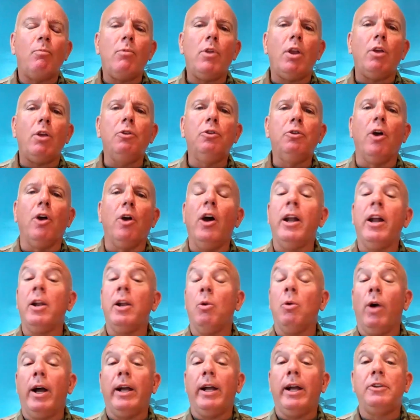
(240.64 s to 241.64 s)
So
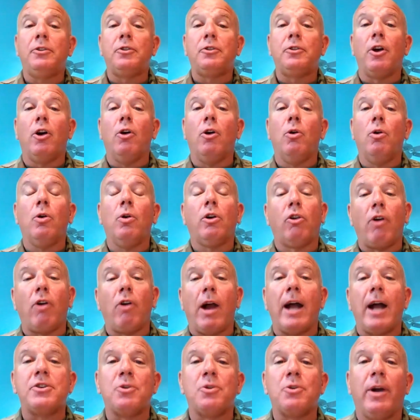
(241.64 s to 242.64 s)
anyway, so
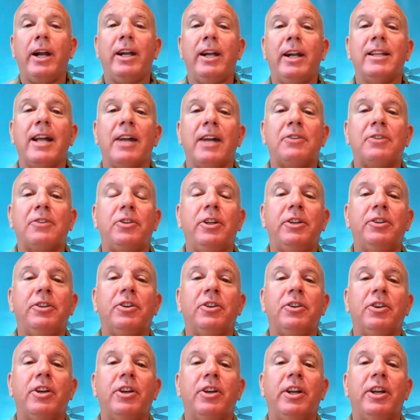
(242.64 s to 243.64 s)
graduated that senior
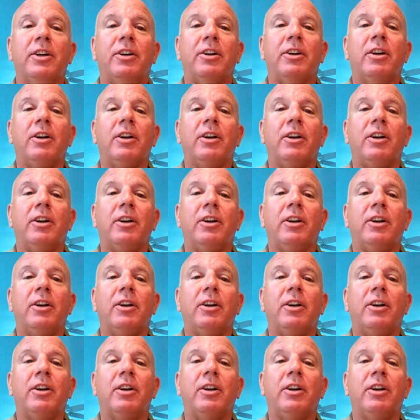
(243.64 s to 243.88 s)
year,